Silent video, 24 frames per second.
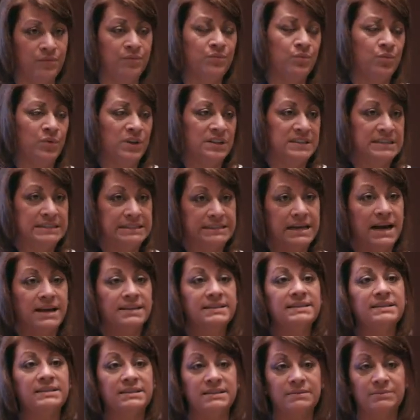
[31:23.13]
we'll
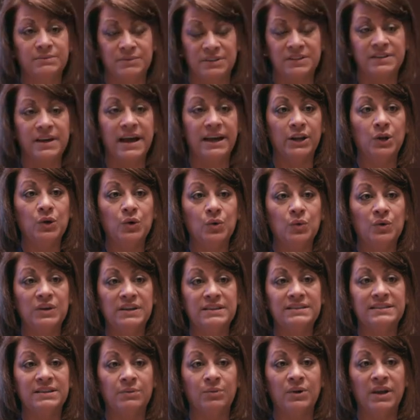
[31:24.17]
discuss and decide who it
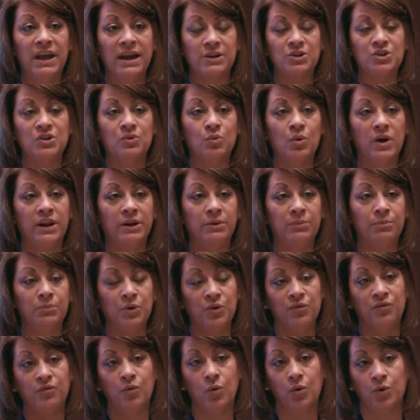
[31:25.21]
is that we actually want to
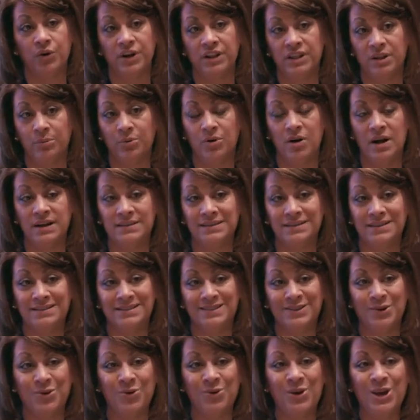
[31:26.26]
move forward in the process.
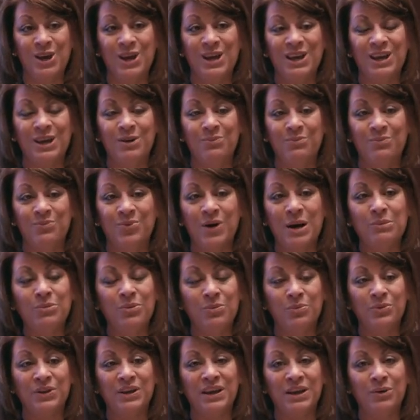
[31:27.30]
So it
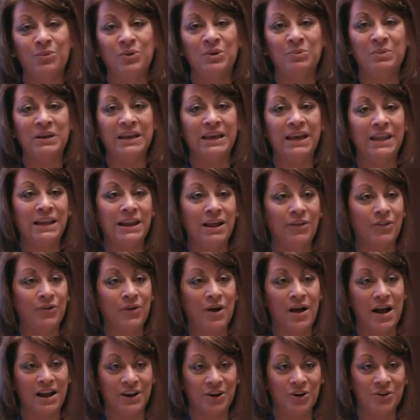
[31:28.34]
probably would be another
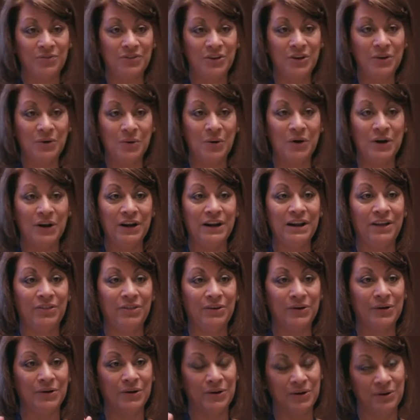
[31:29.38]
hire review or
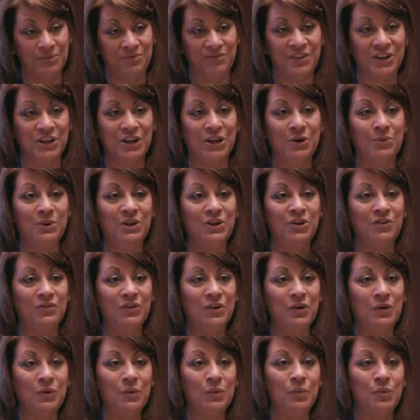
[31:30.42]
another video
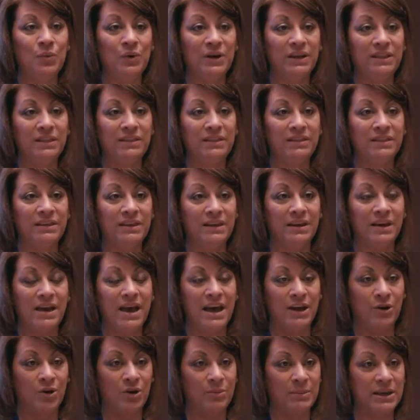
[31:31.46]
interview with the
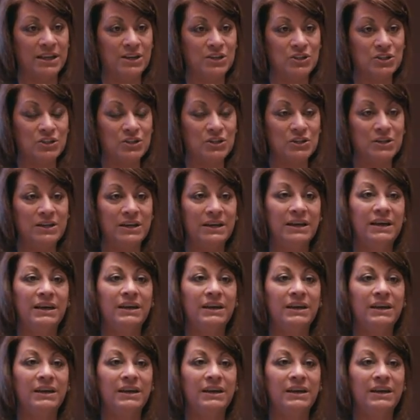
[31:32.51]
hiring manager.